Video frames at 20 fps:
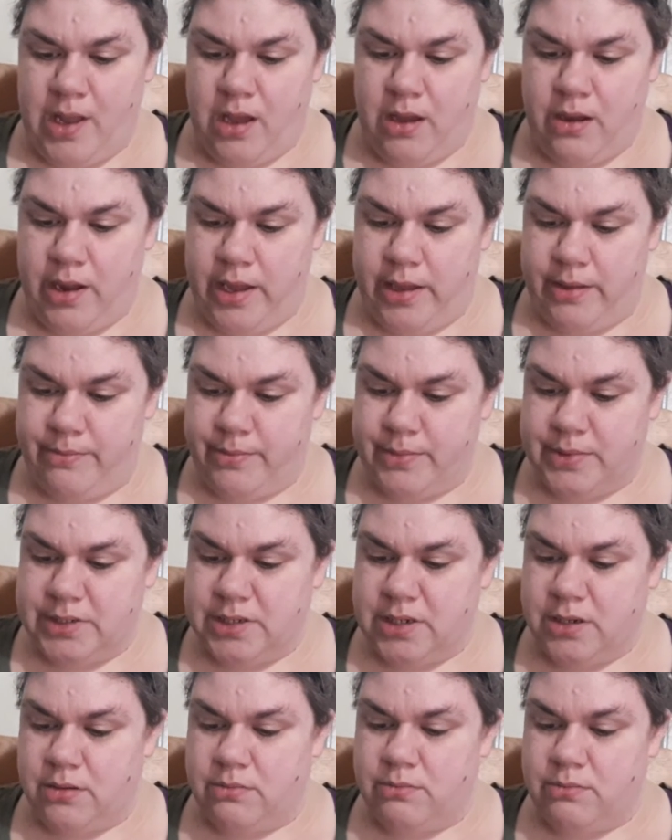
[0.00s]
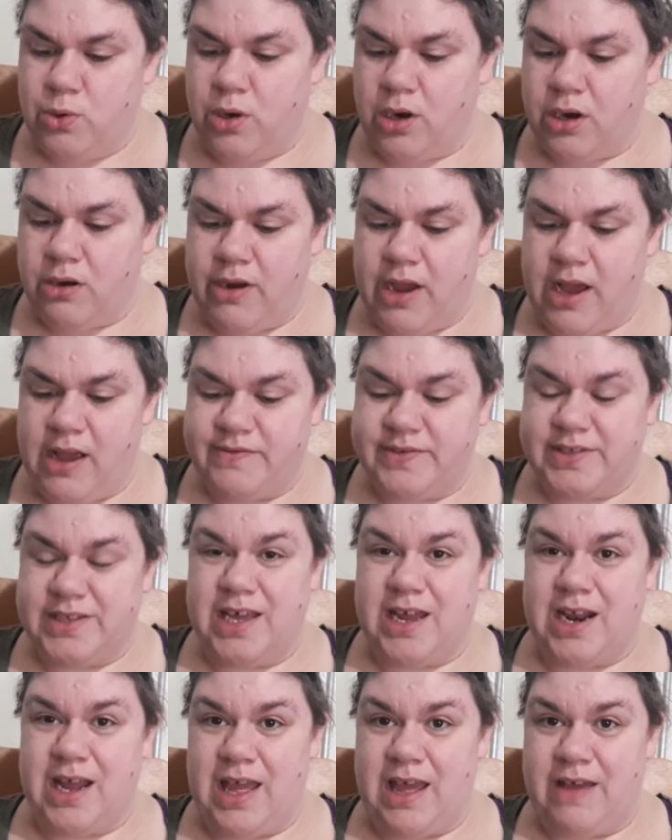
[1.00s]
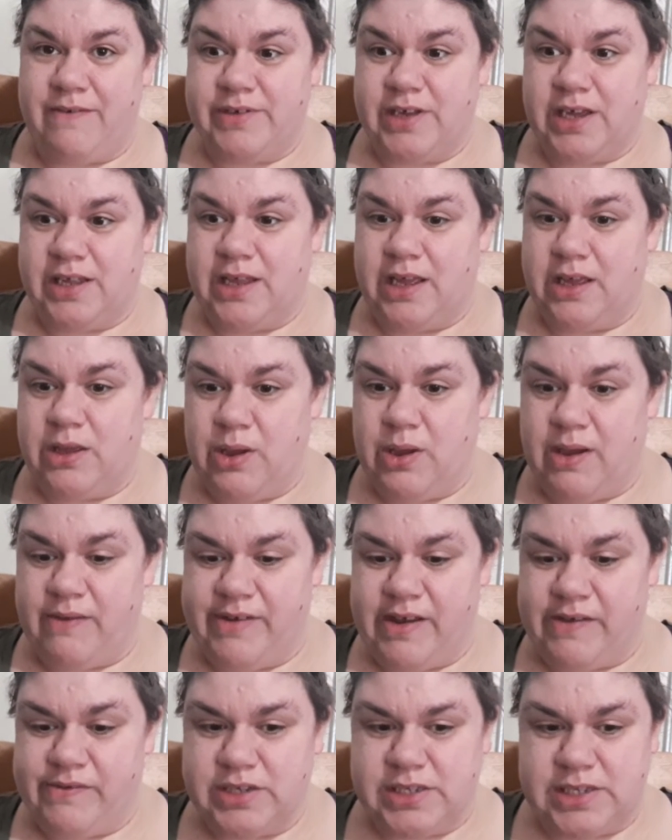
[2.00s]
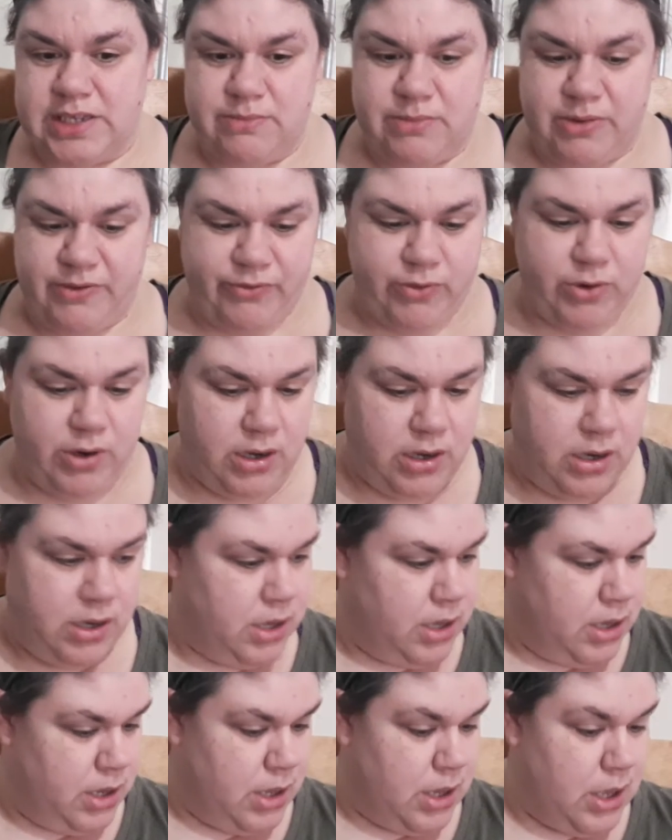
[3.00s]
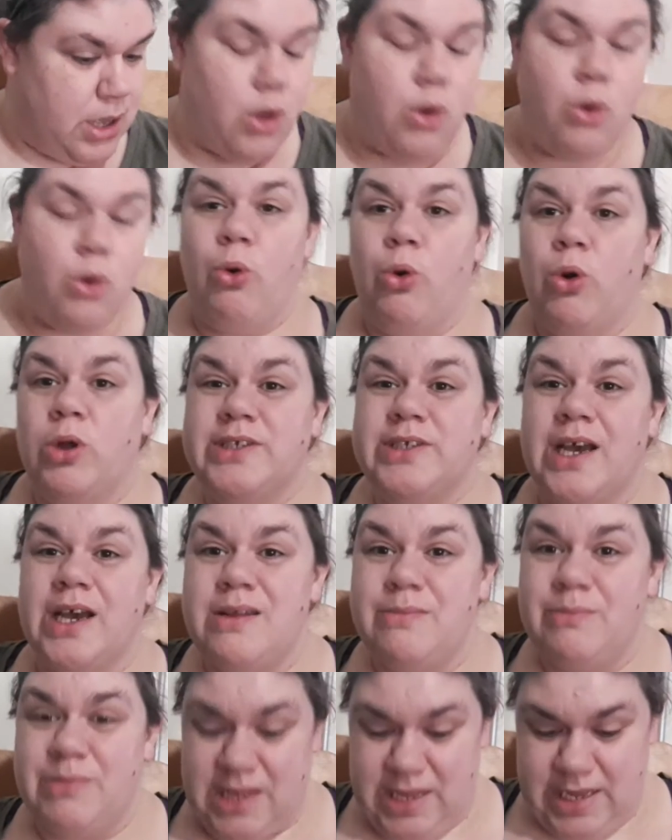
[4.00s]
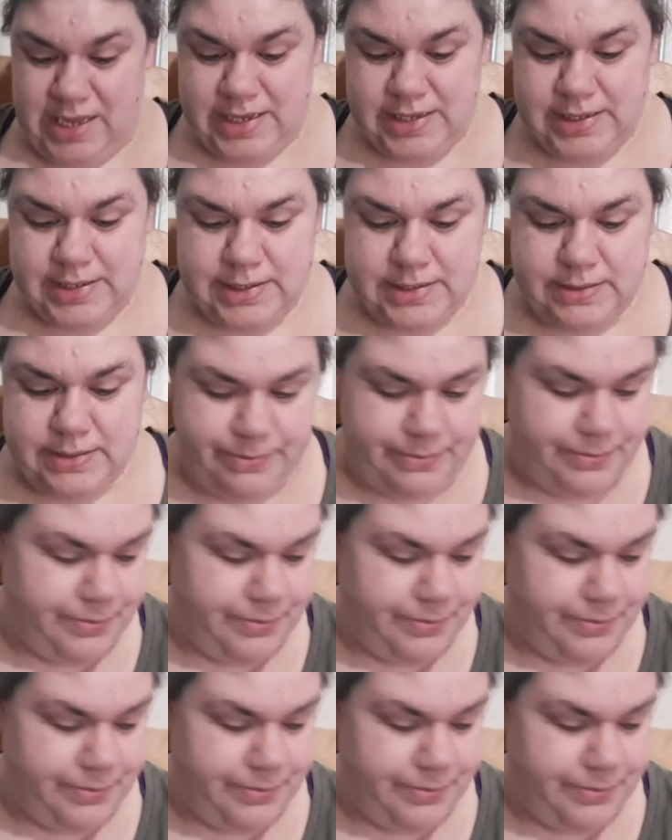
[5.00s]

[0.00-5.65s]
Alright, so more crafts that I have done that you have never seen before. Hold on, please.